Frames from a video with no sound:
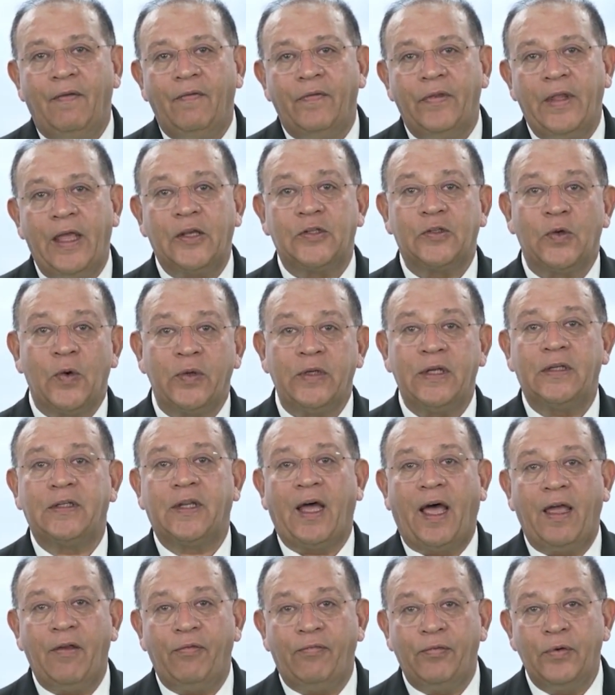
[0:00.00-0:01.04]
the exotic
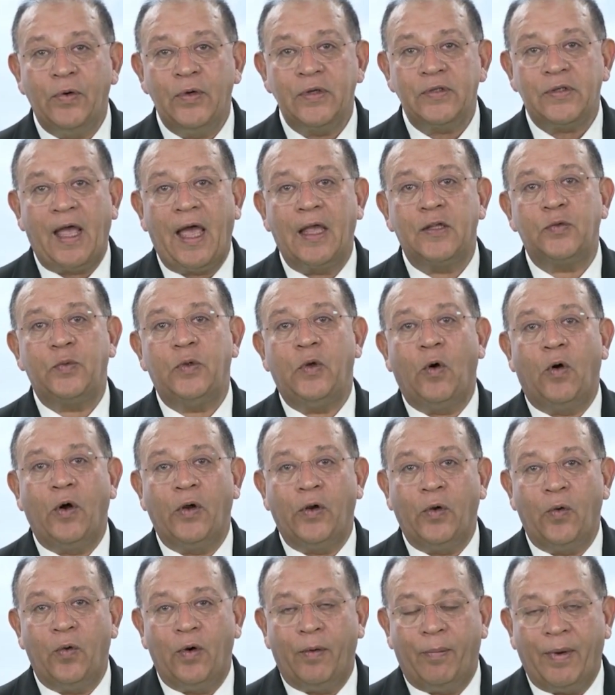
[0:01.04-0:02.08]
Thai foods as we all
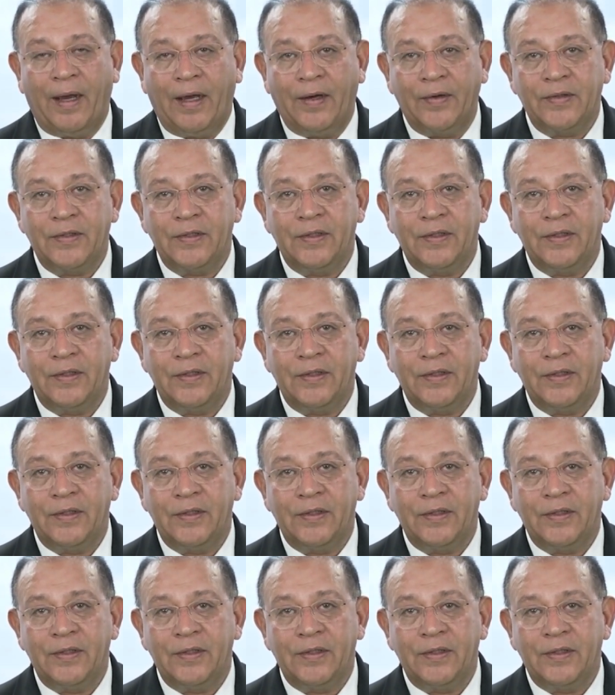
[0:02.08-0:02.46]
know about.